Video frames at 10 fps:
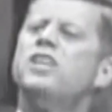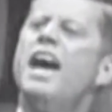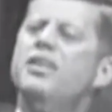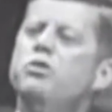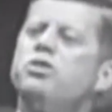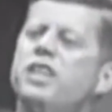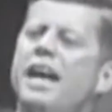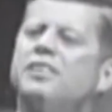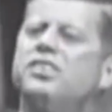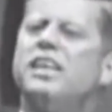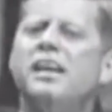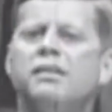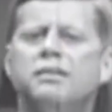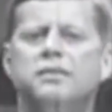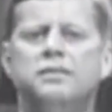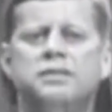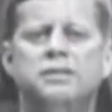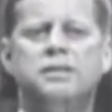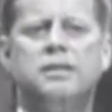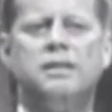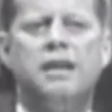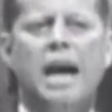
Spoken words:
he repeatedly discussed the existence